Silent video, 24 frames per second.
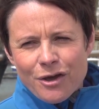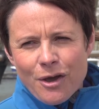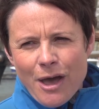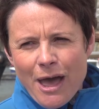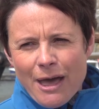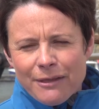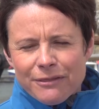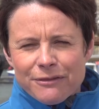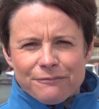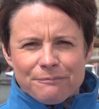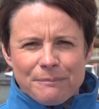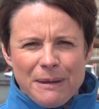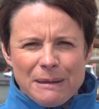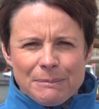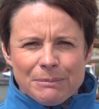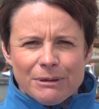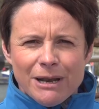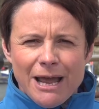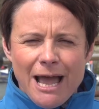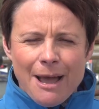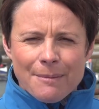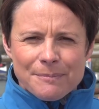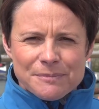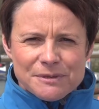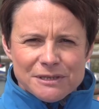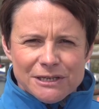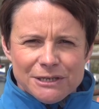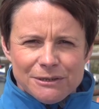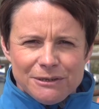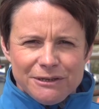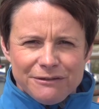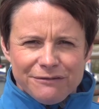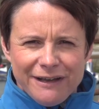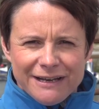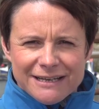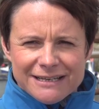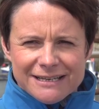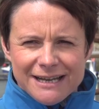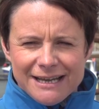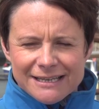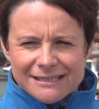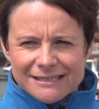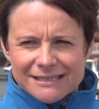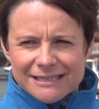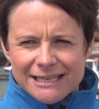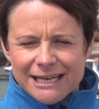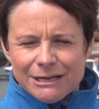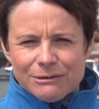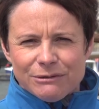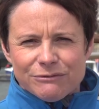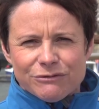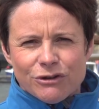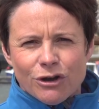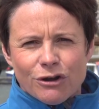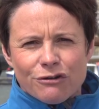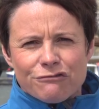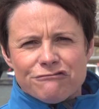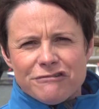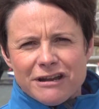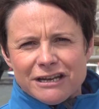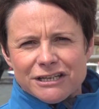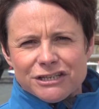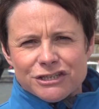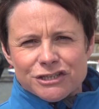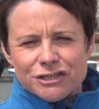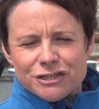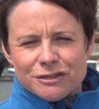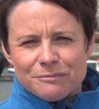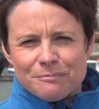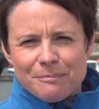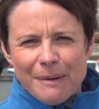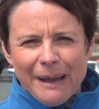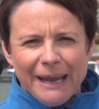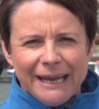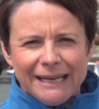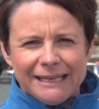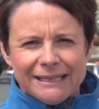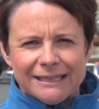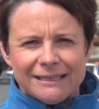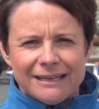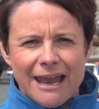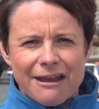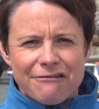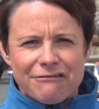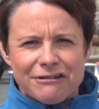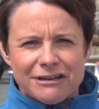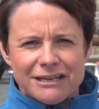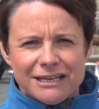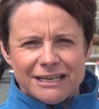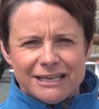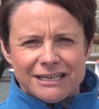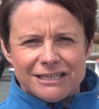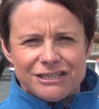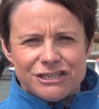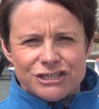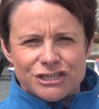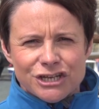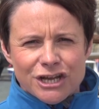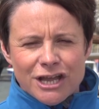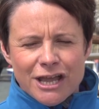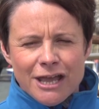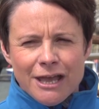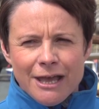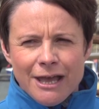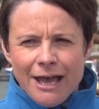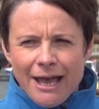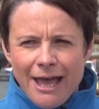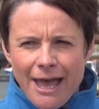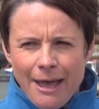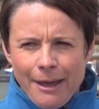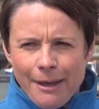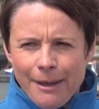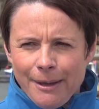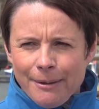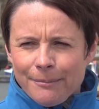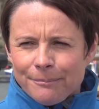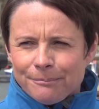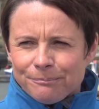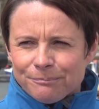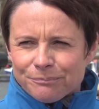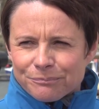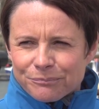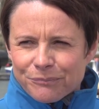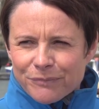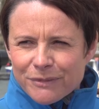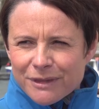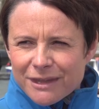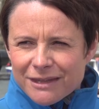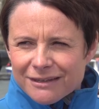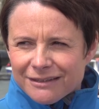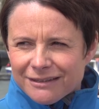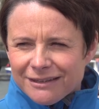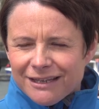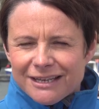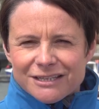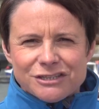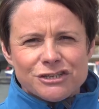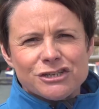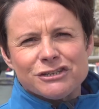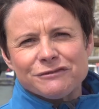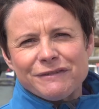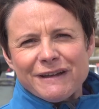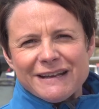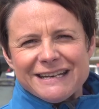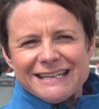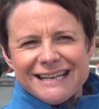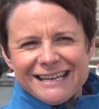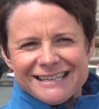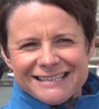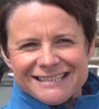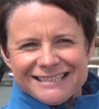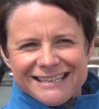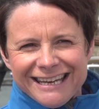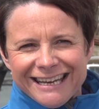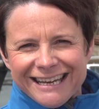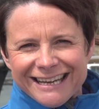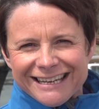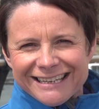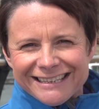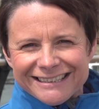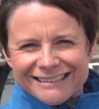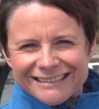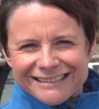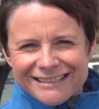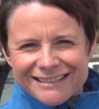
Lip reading: The people are absolutely fantastic. We've got a rich mining heritage. It's just fantastic.